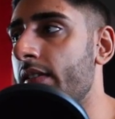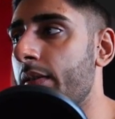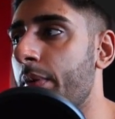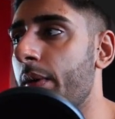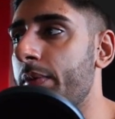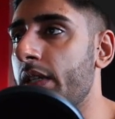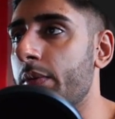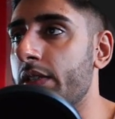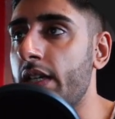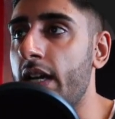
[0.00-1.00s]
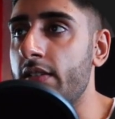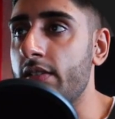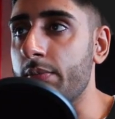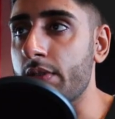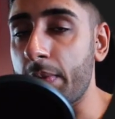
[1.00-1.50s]
is a property which adds
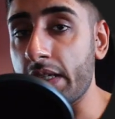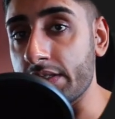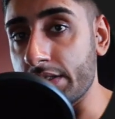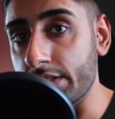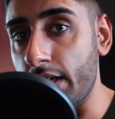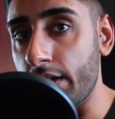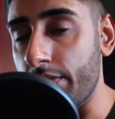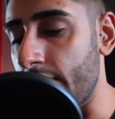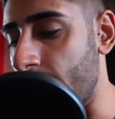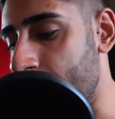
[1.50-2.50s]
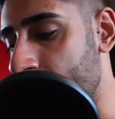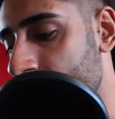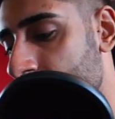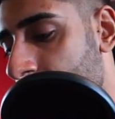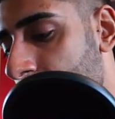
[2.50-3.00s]
some space inside of the
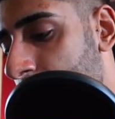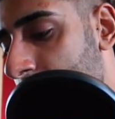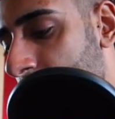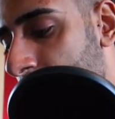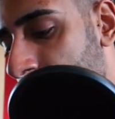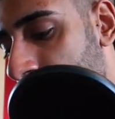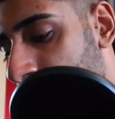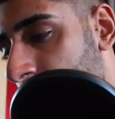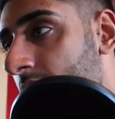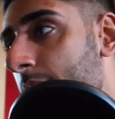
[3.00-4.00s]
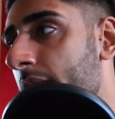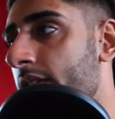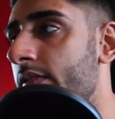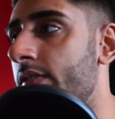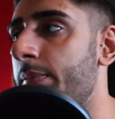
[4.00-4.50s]
element. So if I was to give this 50
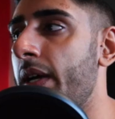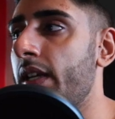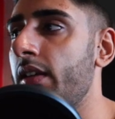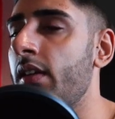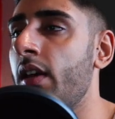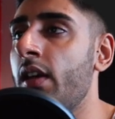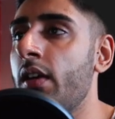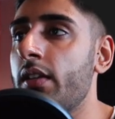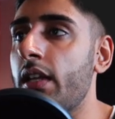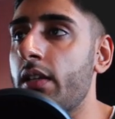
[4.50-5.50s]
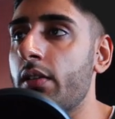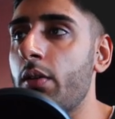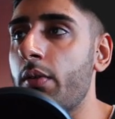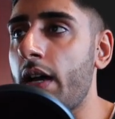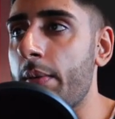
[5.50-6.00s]
pixels padding, then
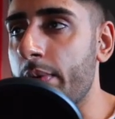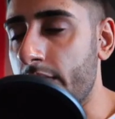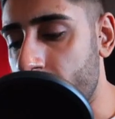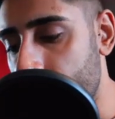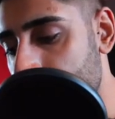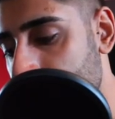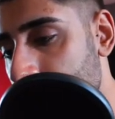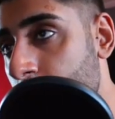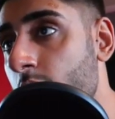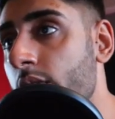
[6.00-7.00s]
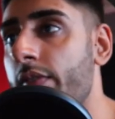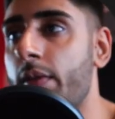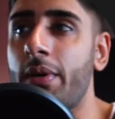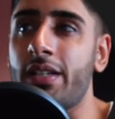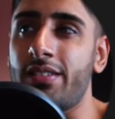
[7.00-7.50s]
look what happens. All of
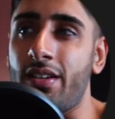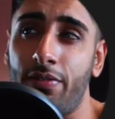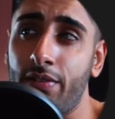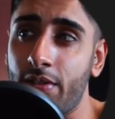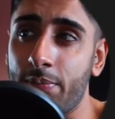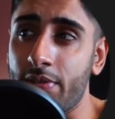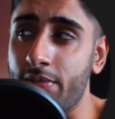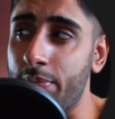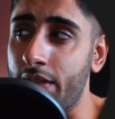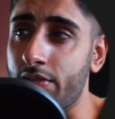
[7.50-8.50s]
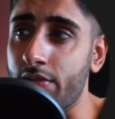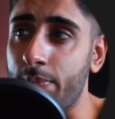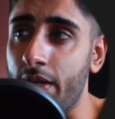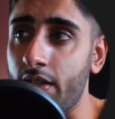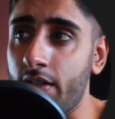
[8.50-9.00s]
the buttons get 50 pixels
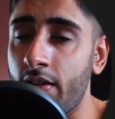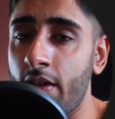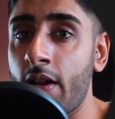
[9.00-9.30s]
padding.